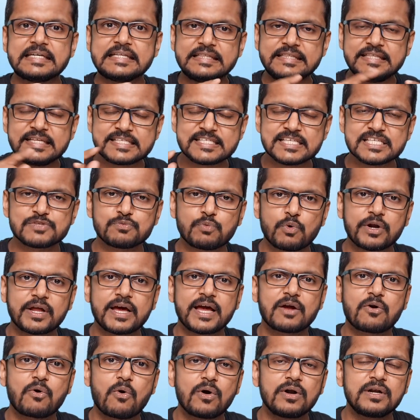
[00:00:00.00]
This is what
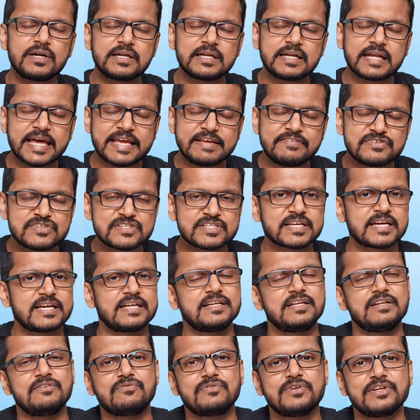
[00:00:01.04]
I call lifestyle
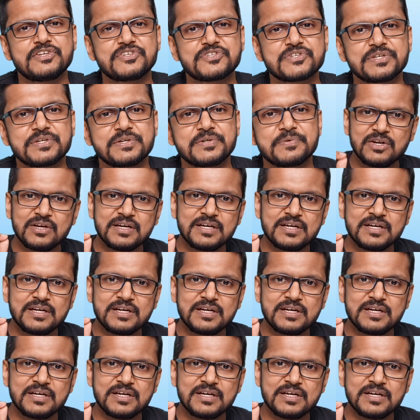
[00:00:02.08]
inflation.